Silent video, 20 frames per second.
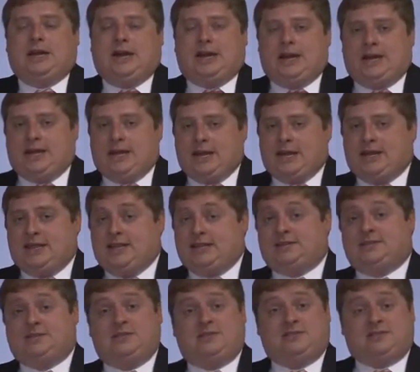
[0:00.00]
And again,
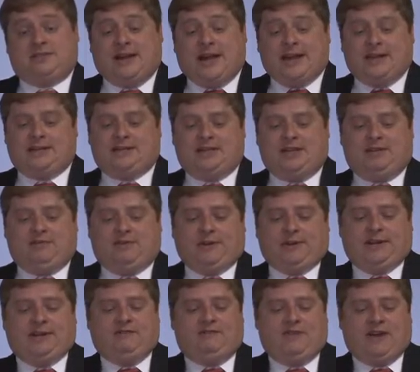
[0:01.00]
this is
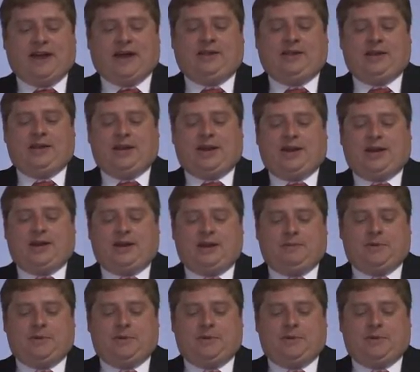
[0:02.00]
scientifically validated.